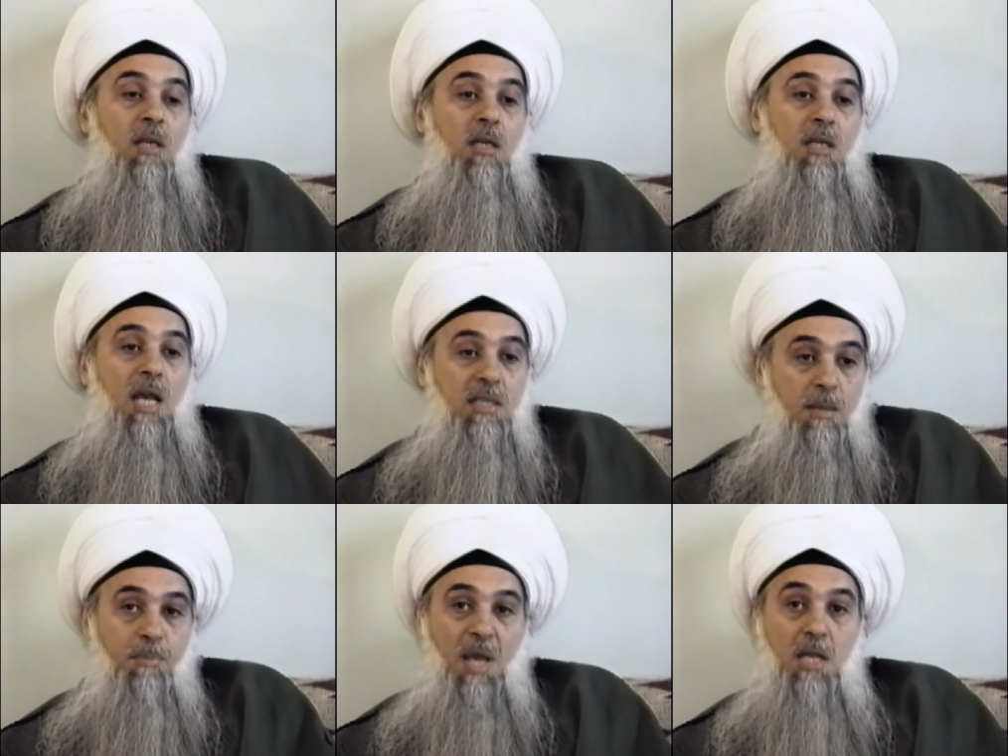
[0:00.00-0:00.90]
he has a
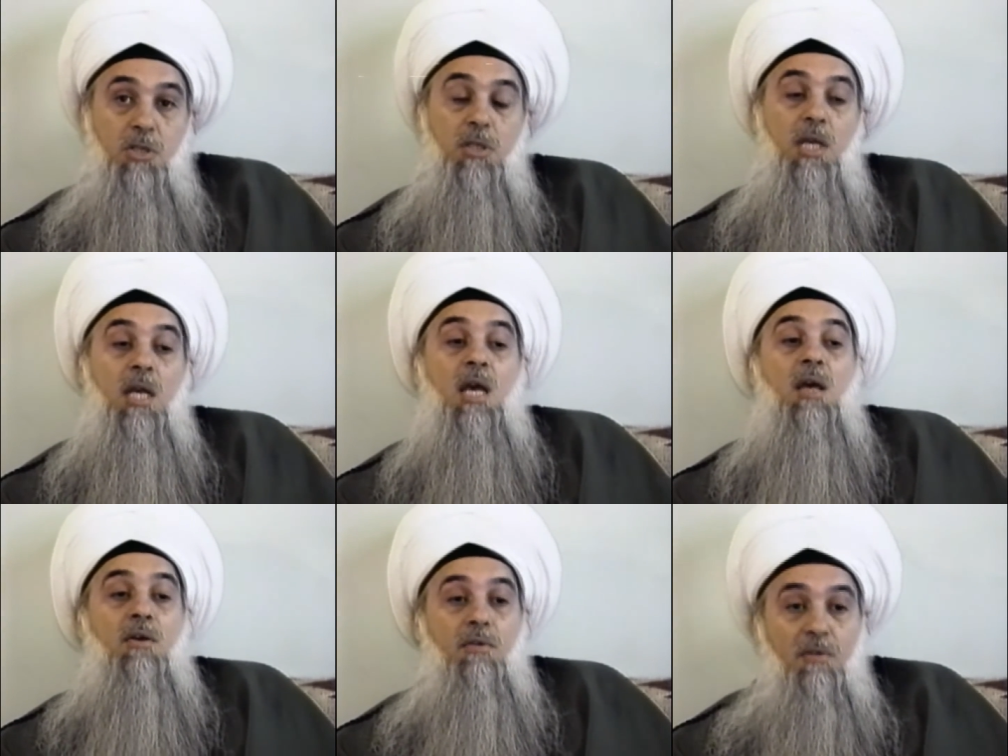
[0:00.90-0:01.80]
phd
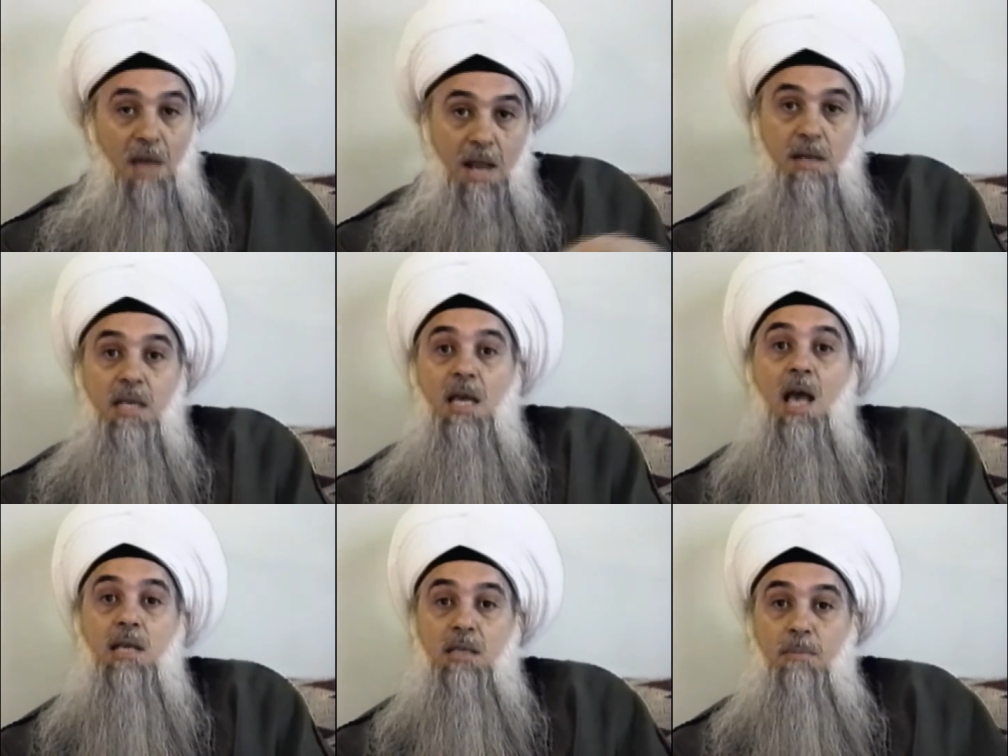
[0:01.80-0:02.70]
then he
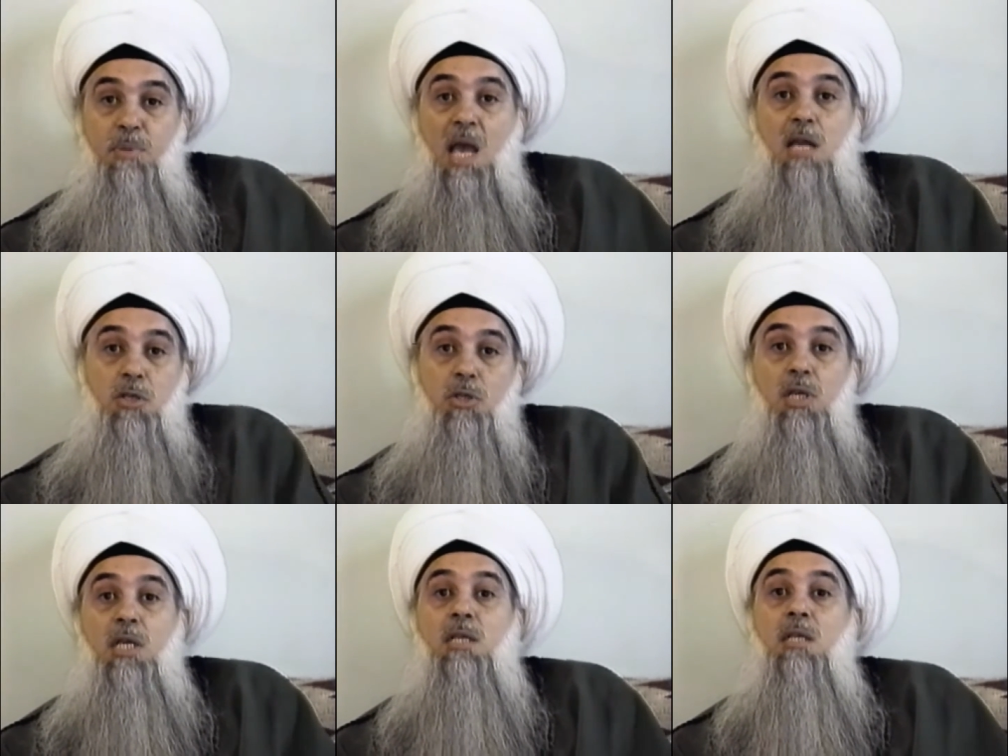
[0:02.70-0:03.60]
has a phd
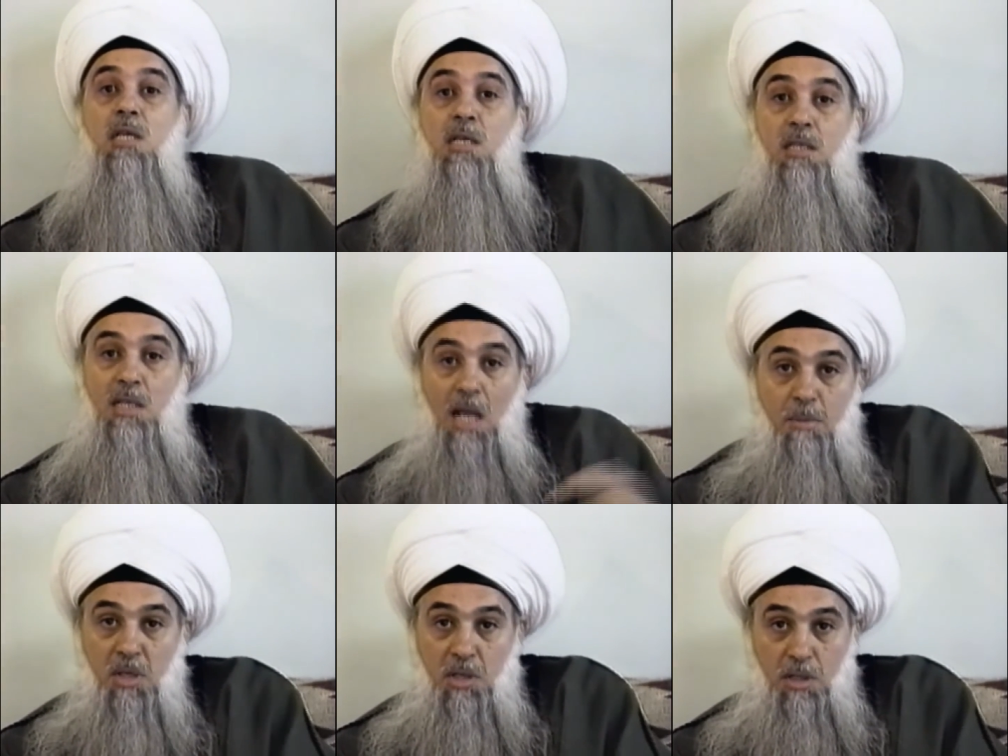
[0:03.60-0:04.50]
in
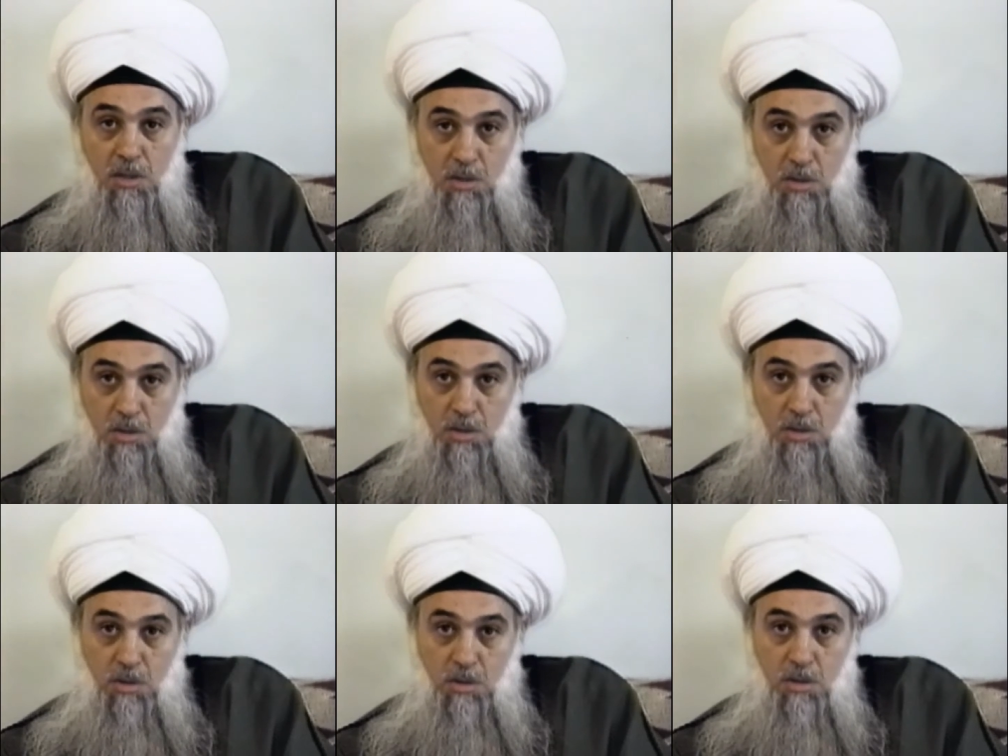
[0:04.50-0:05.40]
islamic uh, uh,
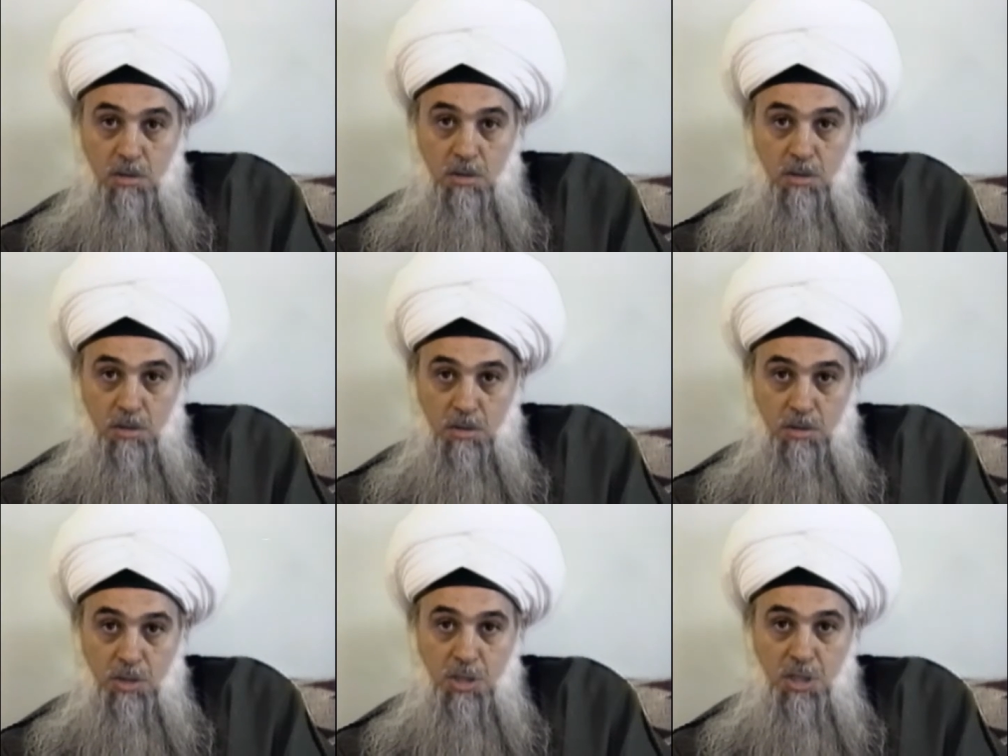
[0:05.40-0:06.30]

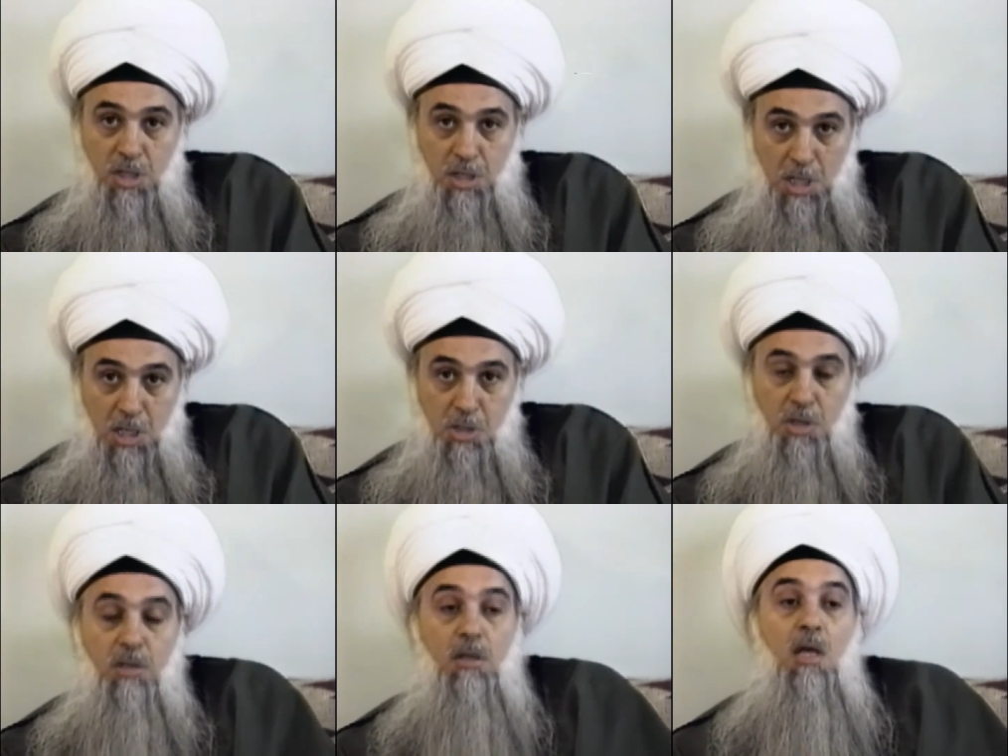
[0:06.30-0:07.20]
uh,
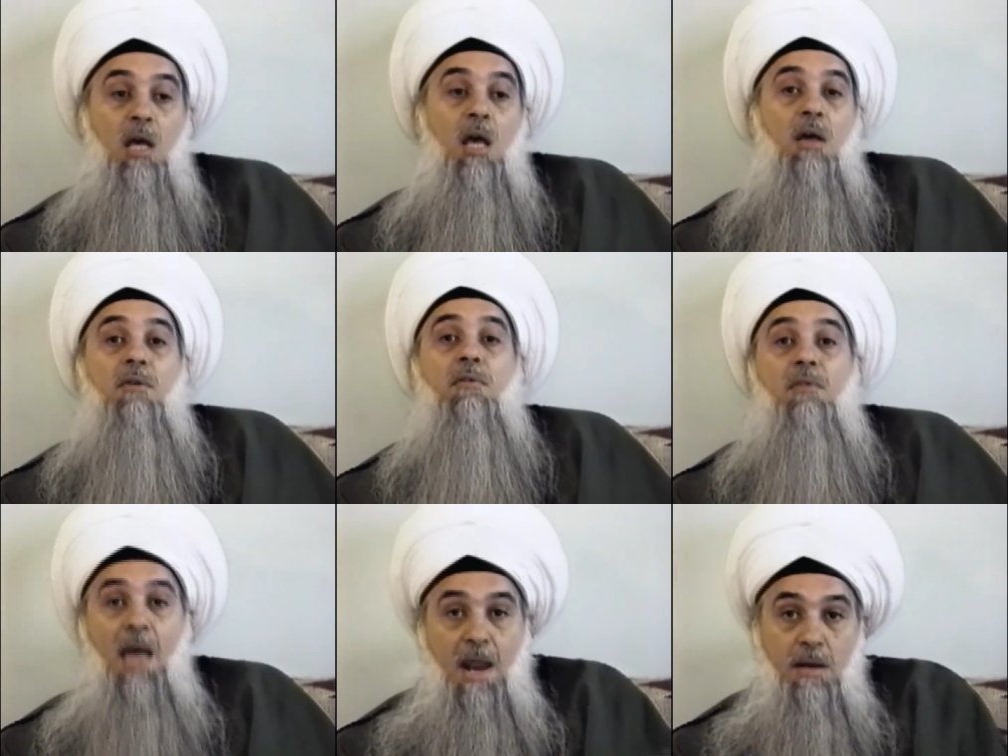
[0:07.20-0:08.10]
religion
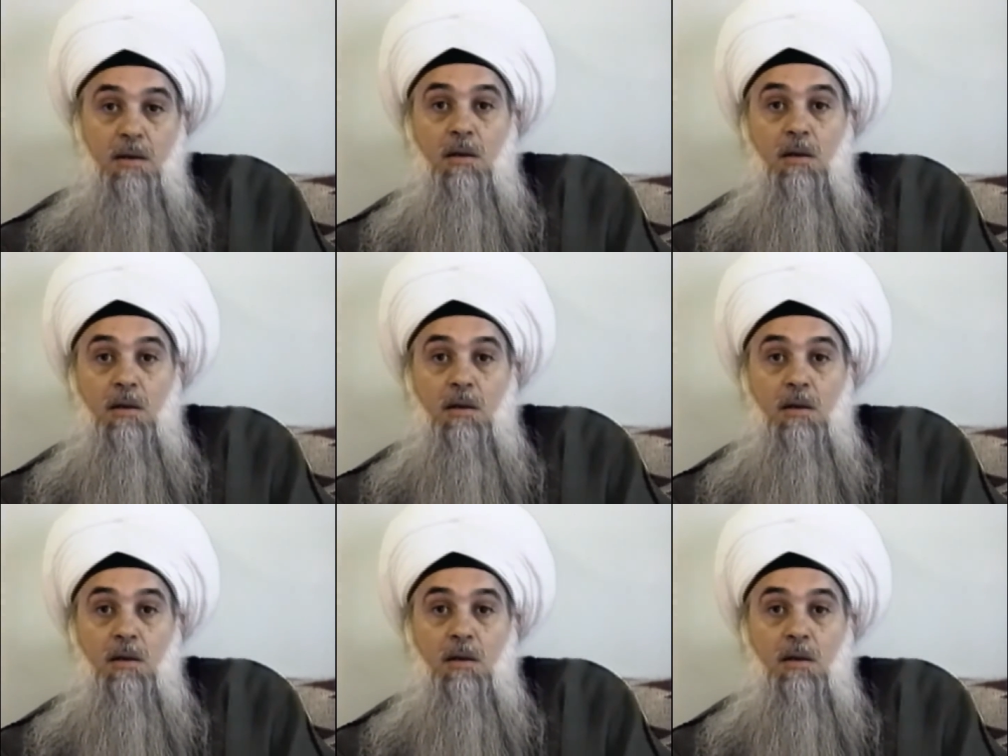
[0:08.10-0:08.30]
then